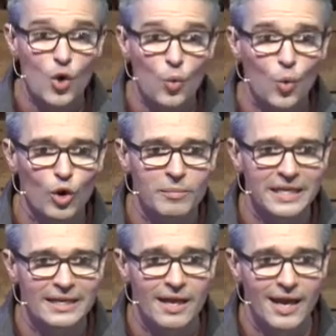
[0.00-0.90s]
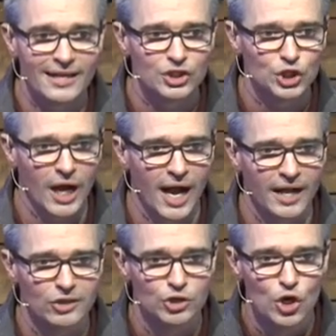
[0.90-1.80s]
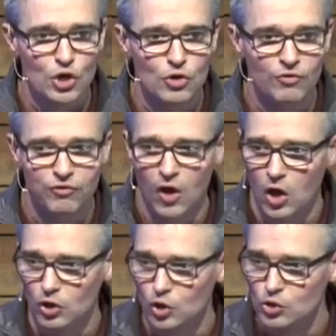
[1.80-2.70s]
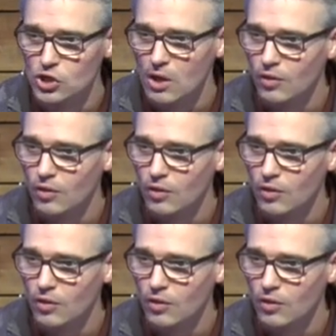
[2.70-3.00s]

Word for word: woman, and child who follows